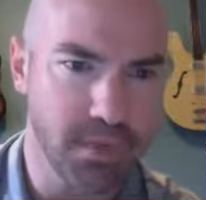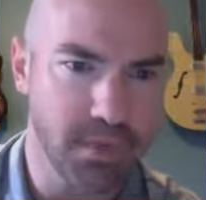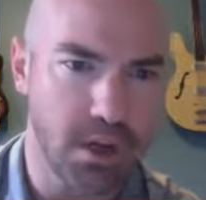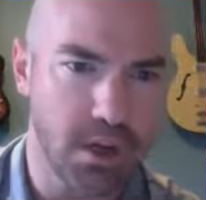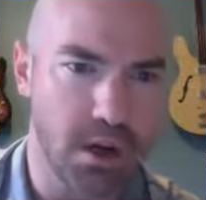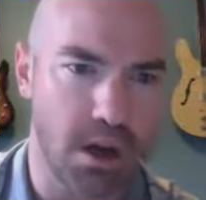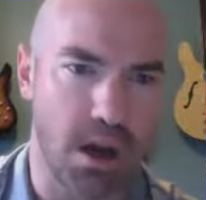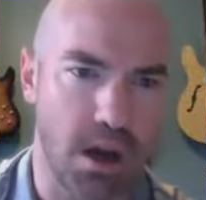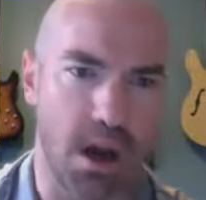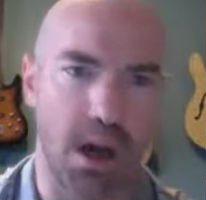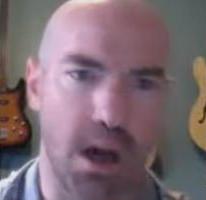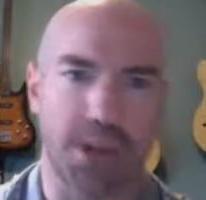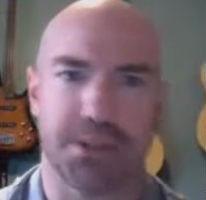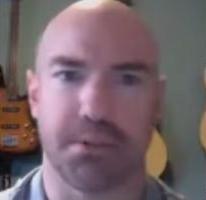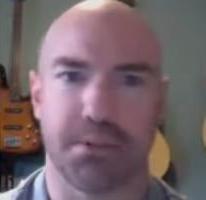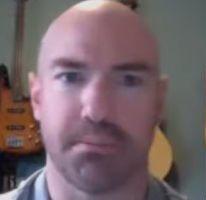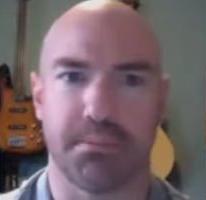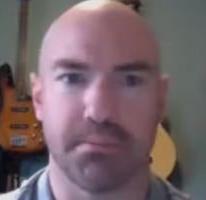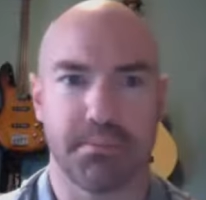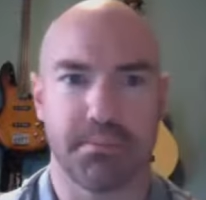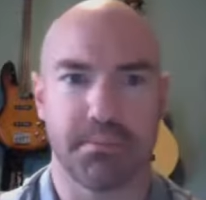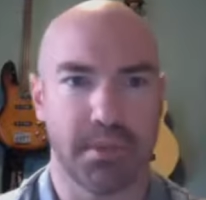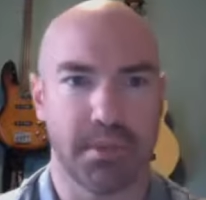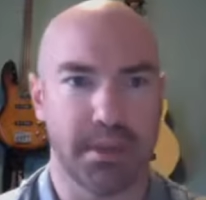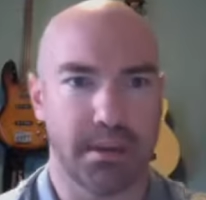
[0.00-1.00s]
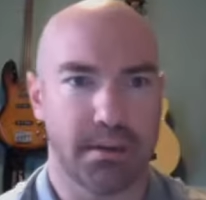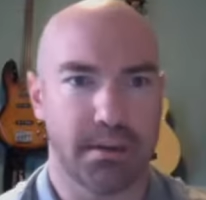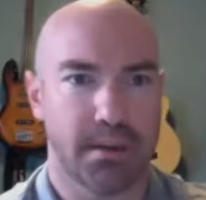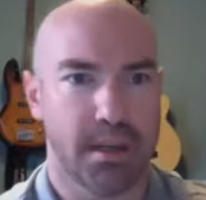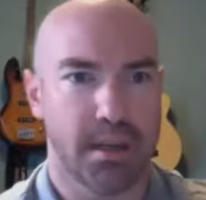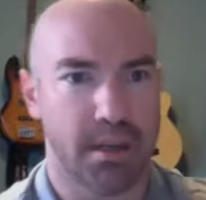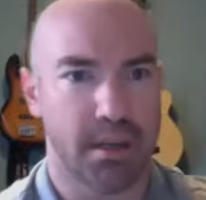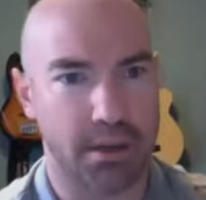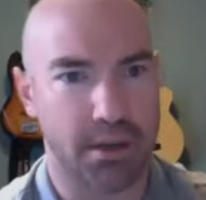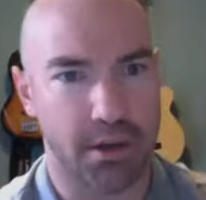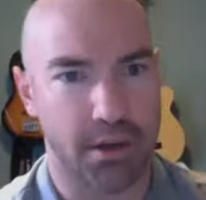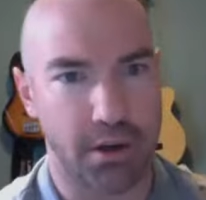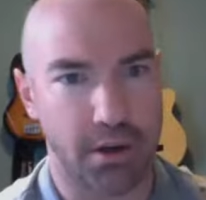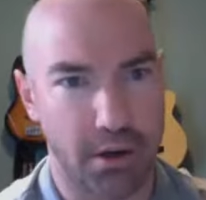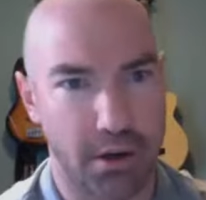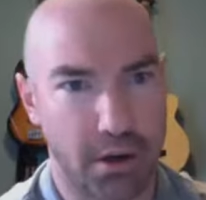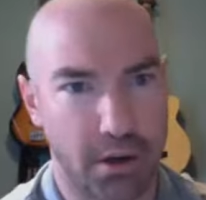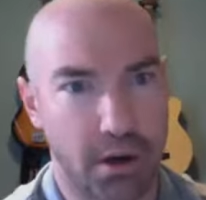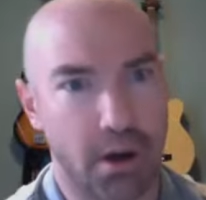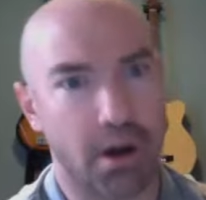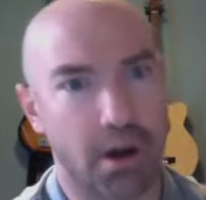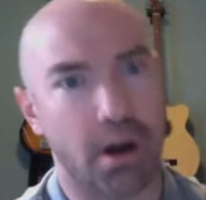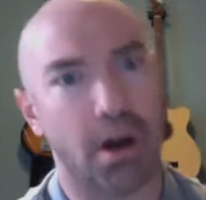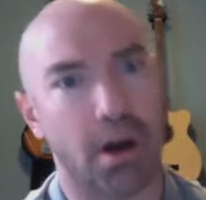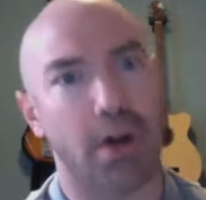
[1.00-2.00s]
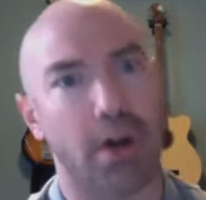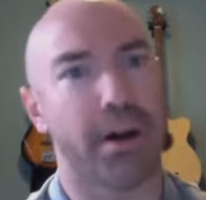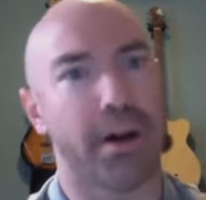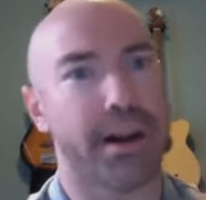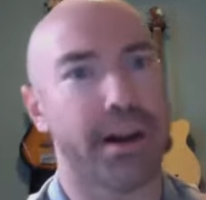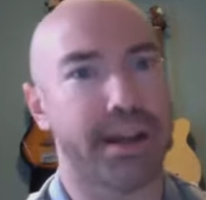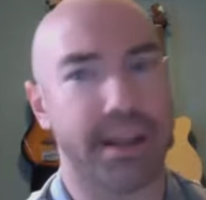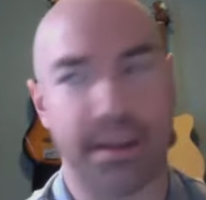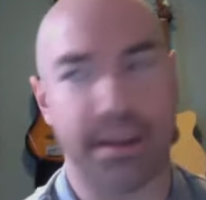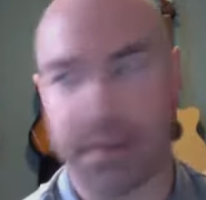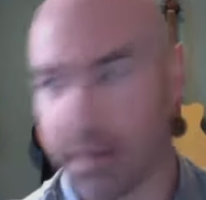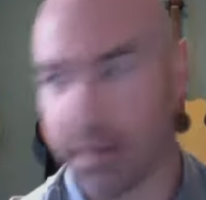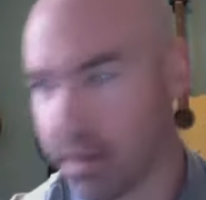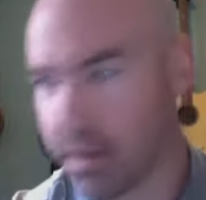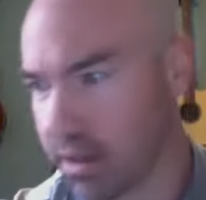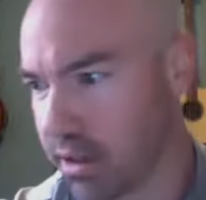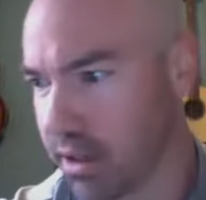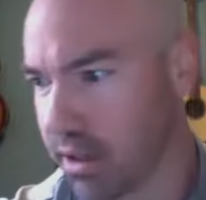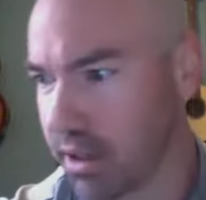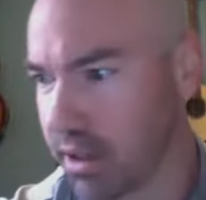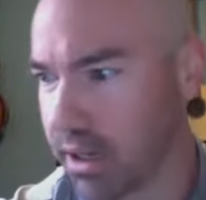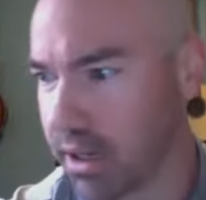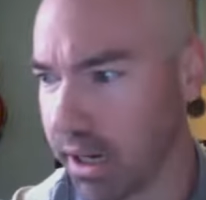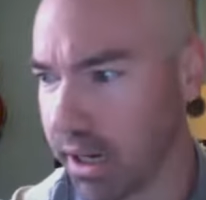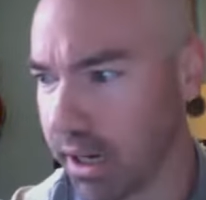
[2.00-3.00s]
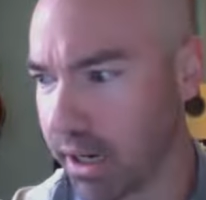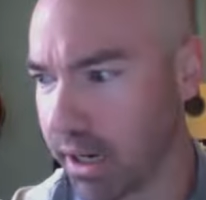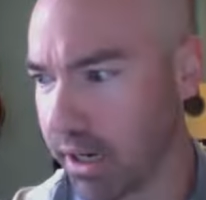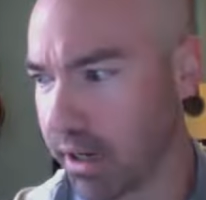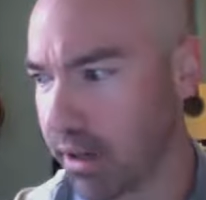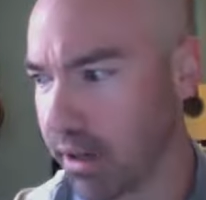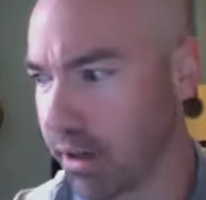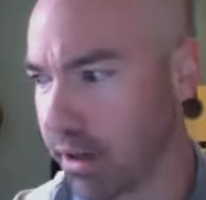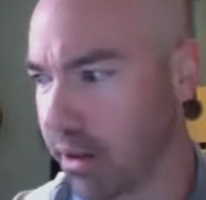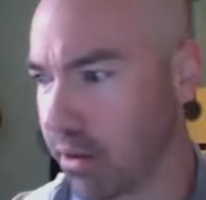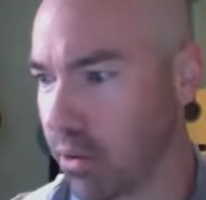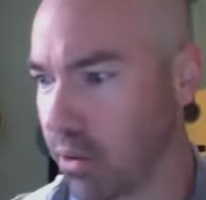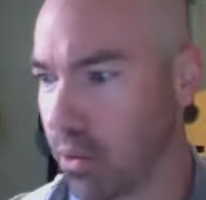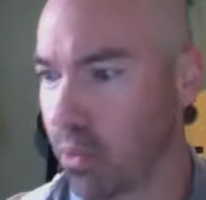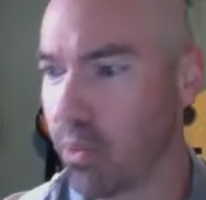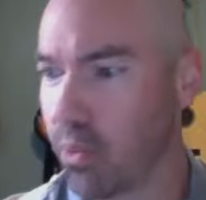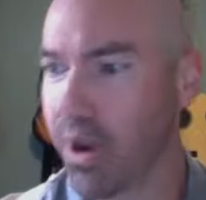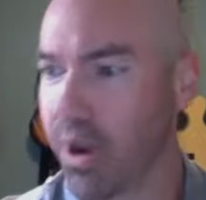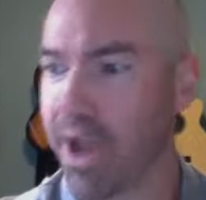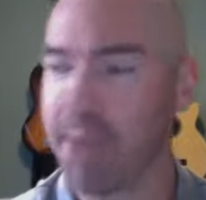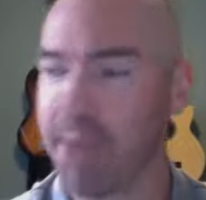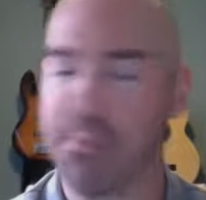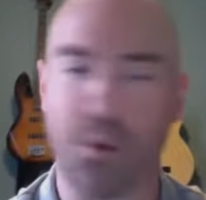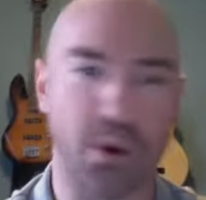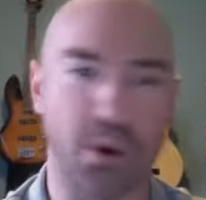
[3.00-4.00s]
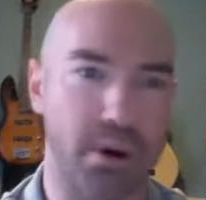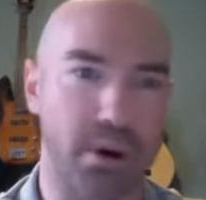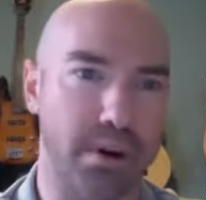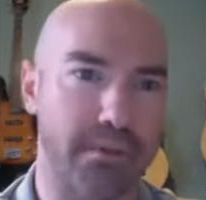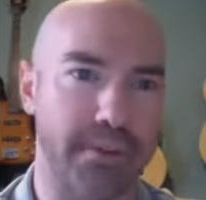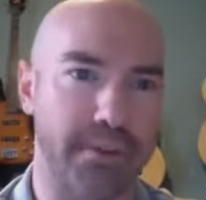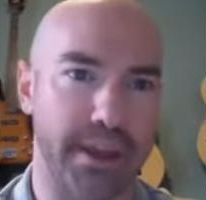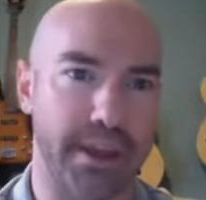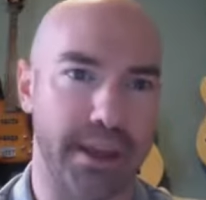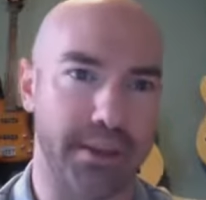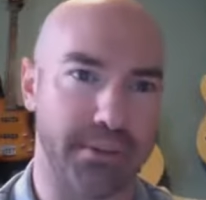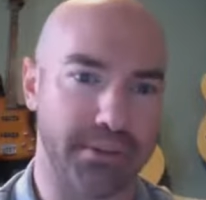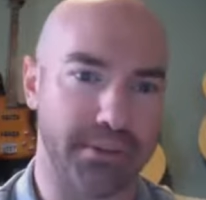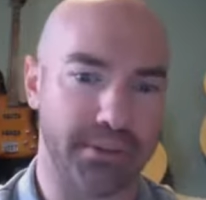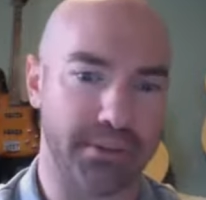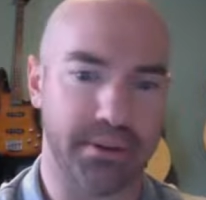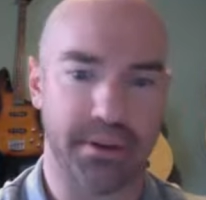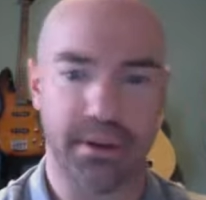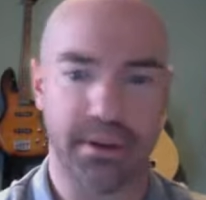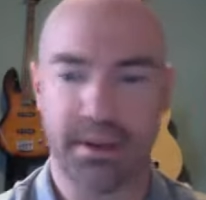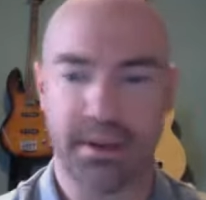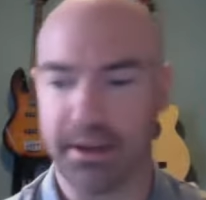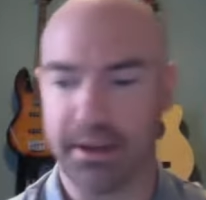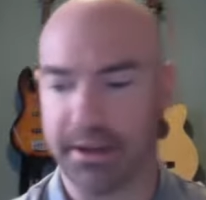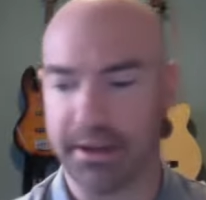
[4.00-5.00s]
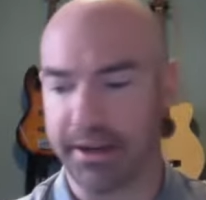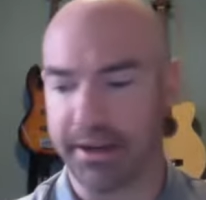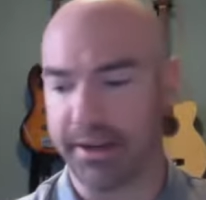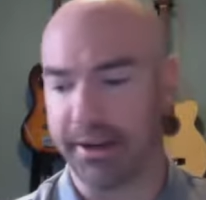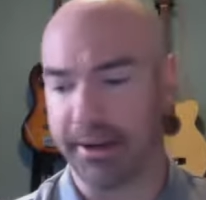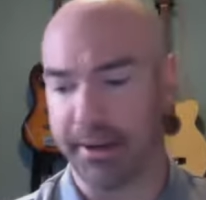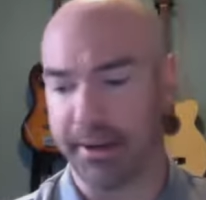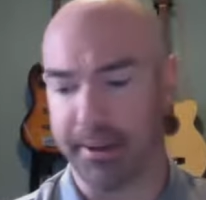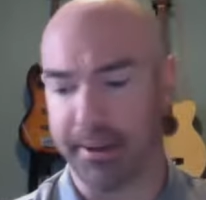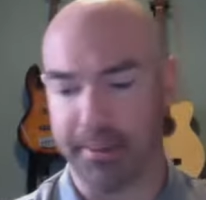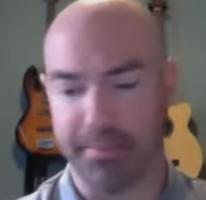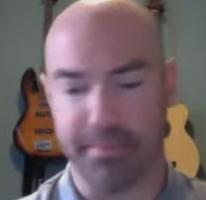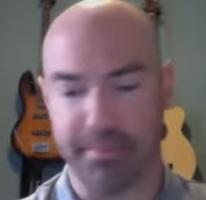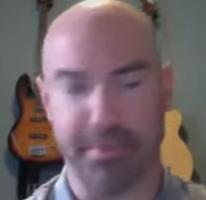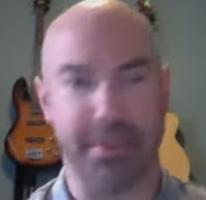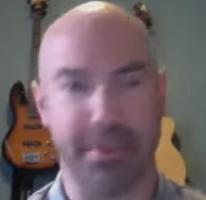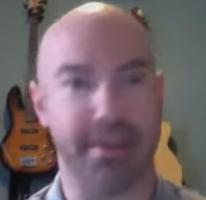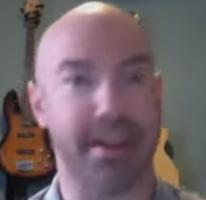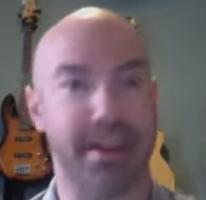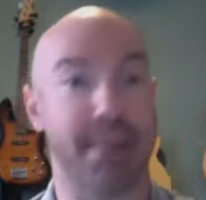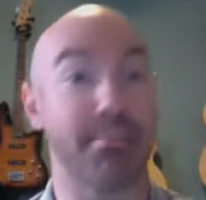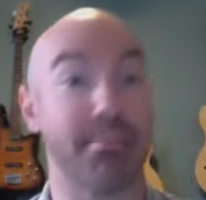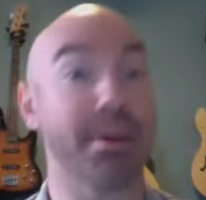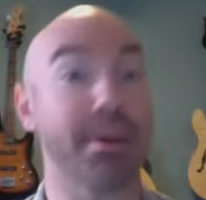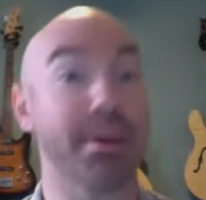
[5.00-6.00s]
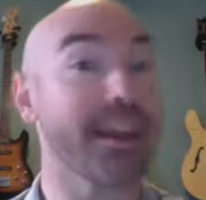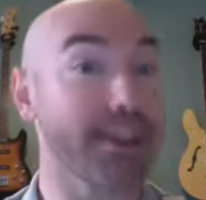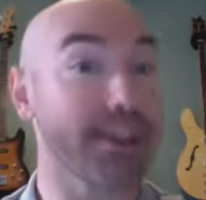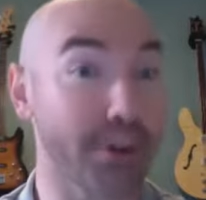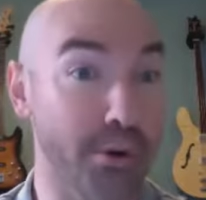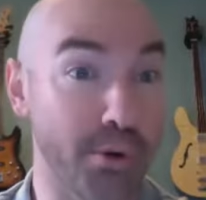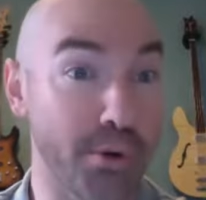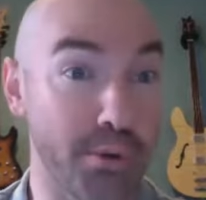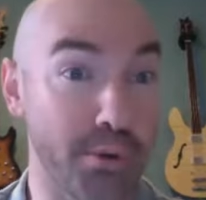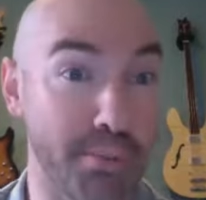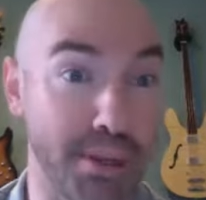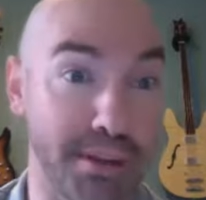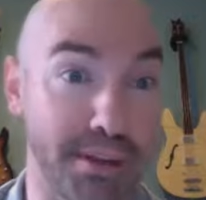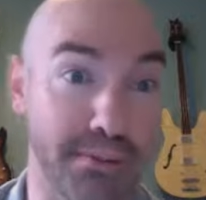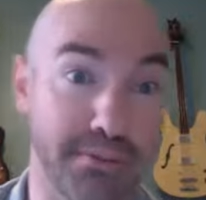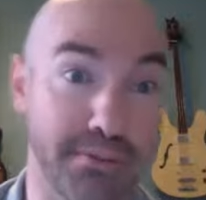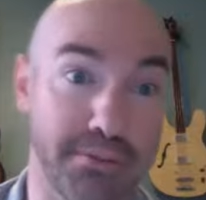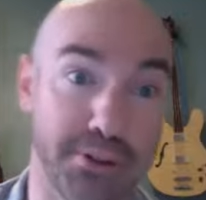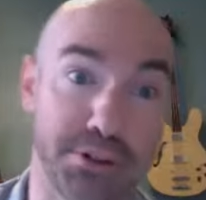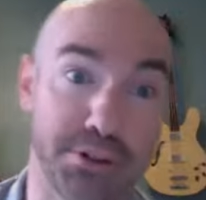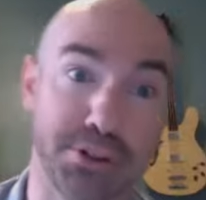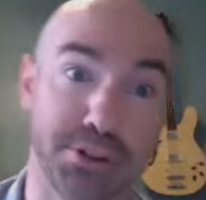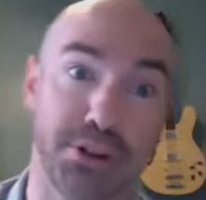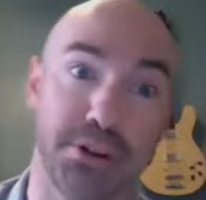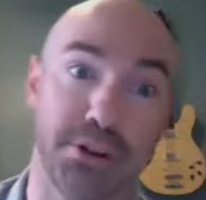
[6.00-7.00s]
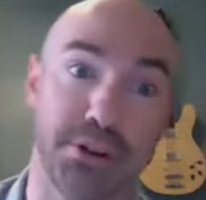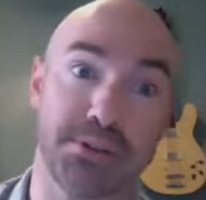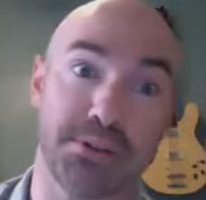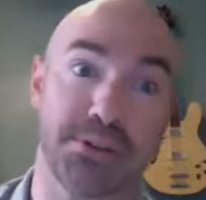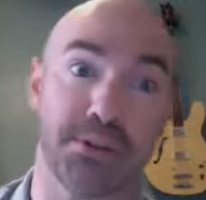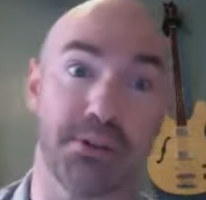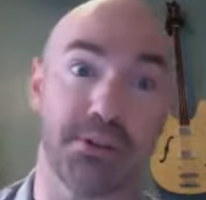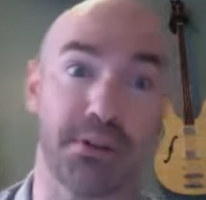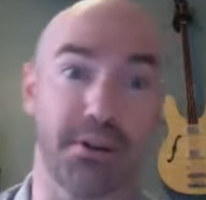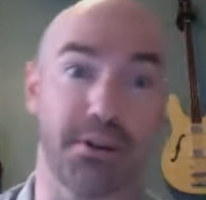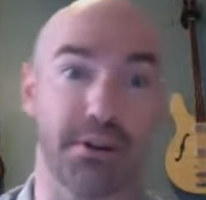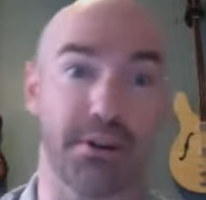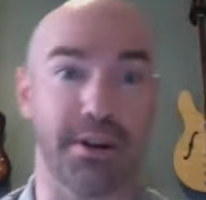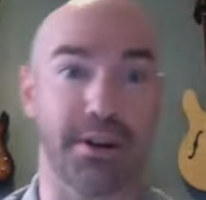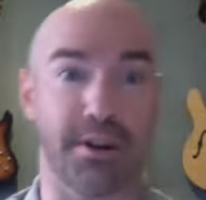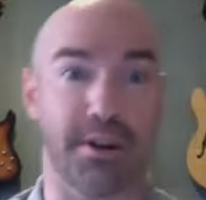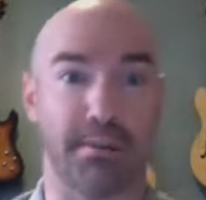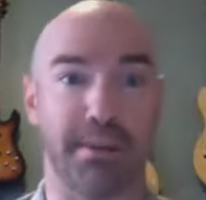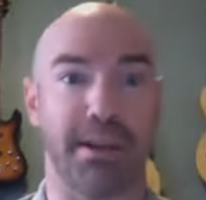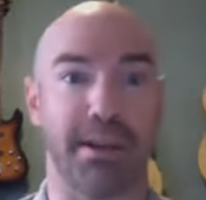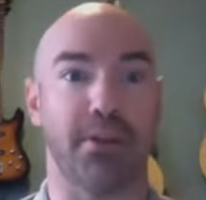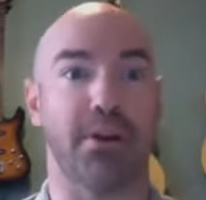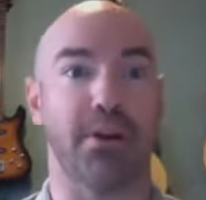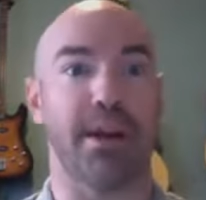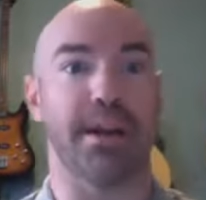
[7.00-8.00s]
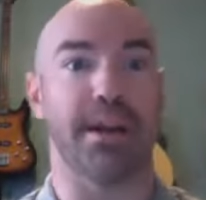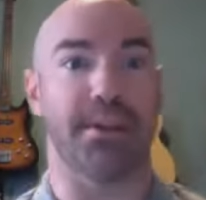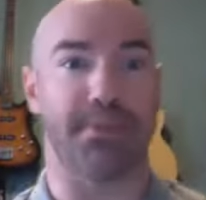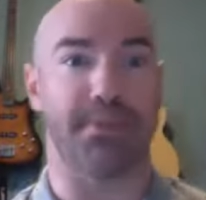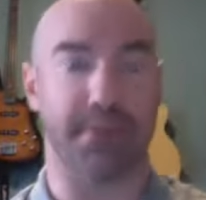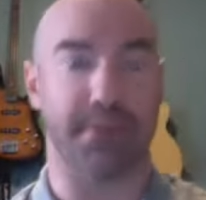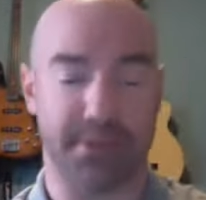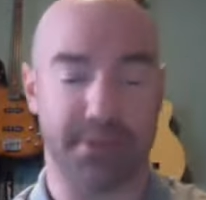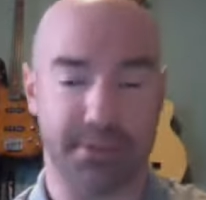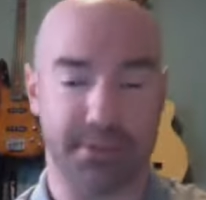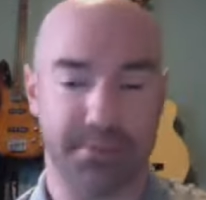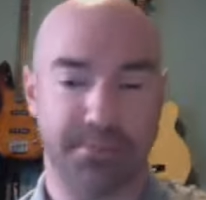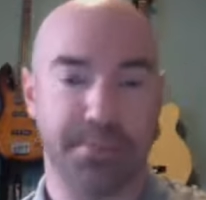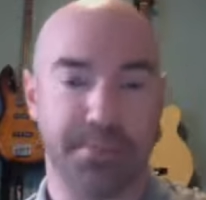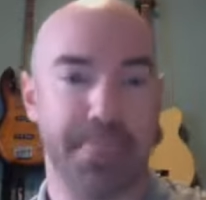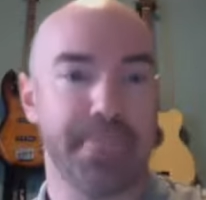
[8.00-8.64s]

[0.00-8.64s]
Awesome. You're already way more advanced than a beginner would be, for sure. So you're going to be great at this.